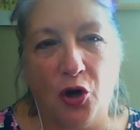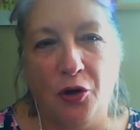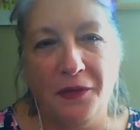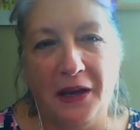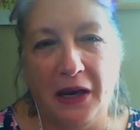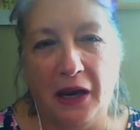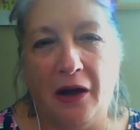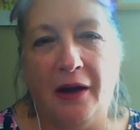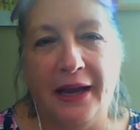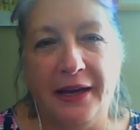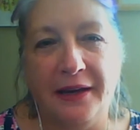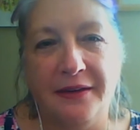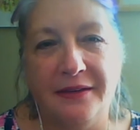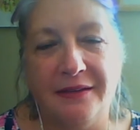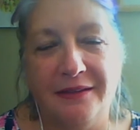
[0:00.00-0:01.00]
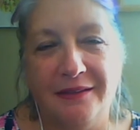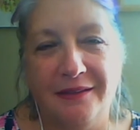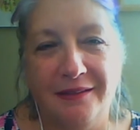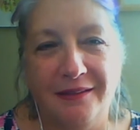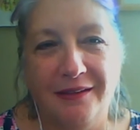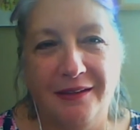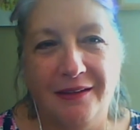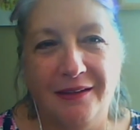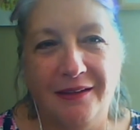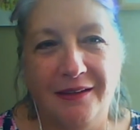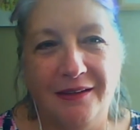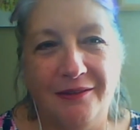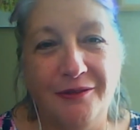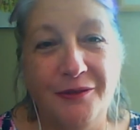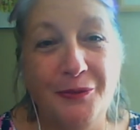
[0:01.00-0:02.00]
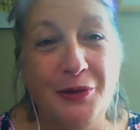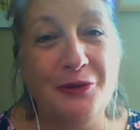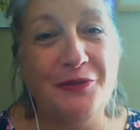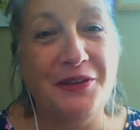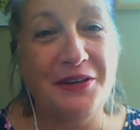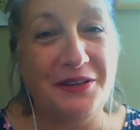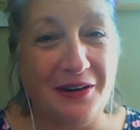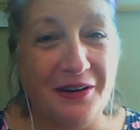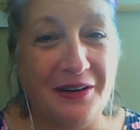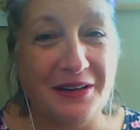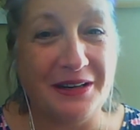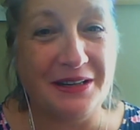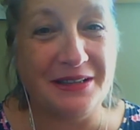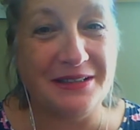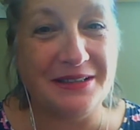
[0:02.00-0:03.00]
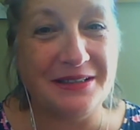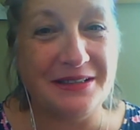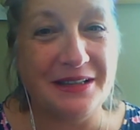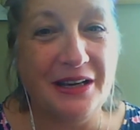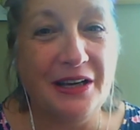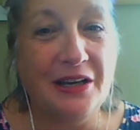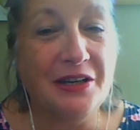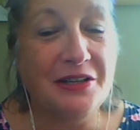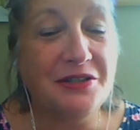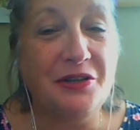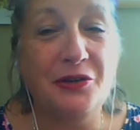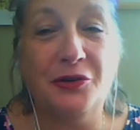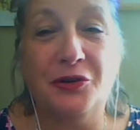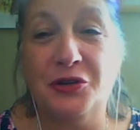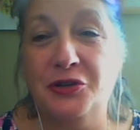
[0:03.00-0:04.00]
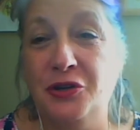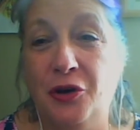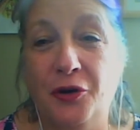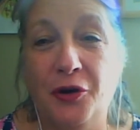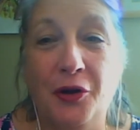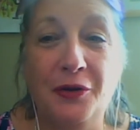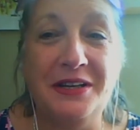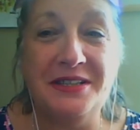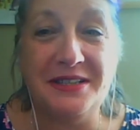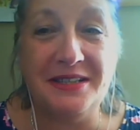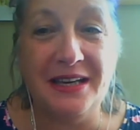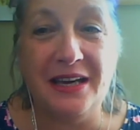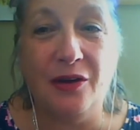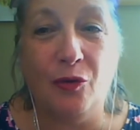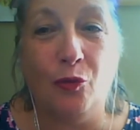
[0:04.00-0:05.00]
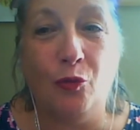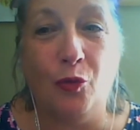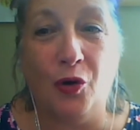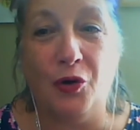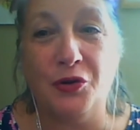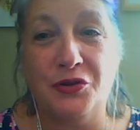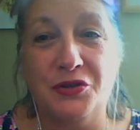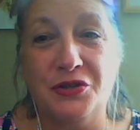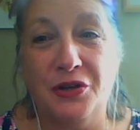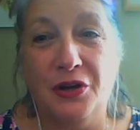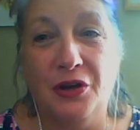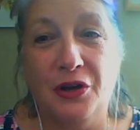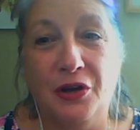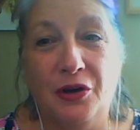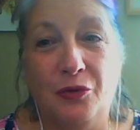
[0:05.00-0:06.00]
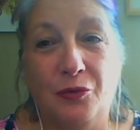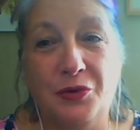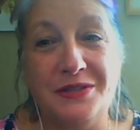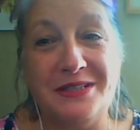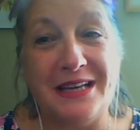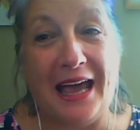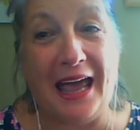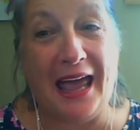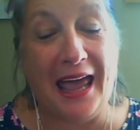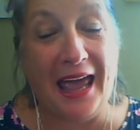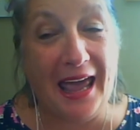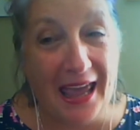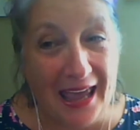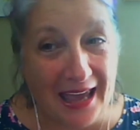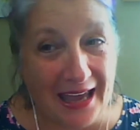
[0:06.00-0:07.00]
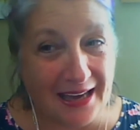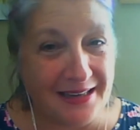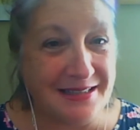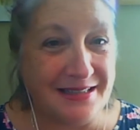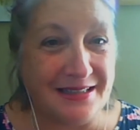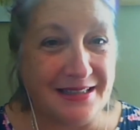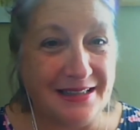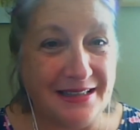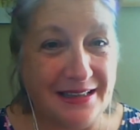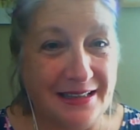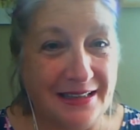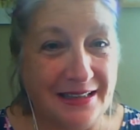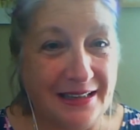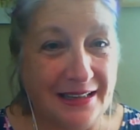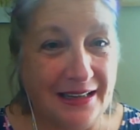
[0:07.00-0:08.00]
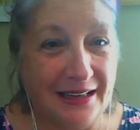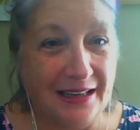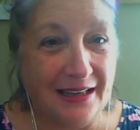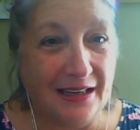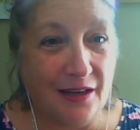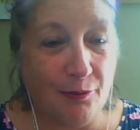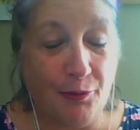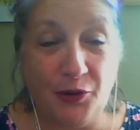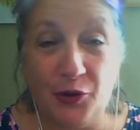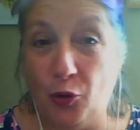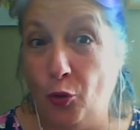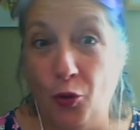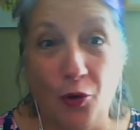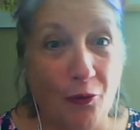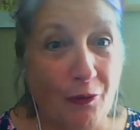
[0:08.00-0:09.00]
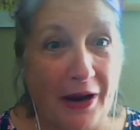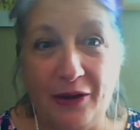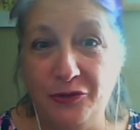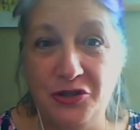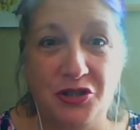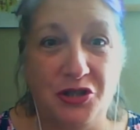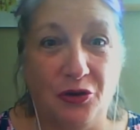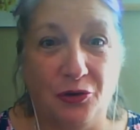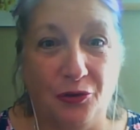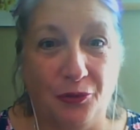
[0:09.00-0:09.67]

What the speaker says: light? remove the darkness, so you could not only see what was ahead, but all around you.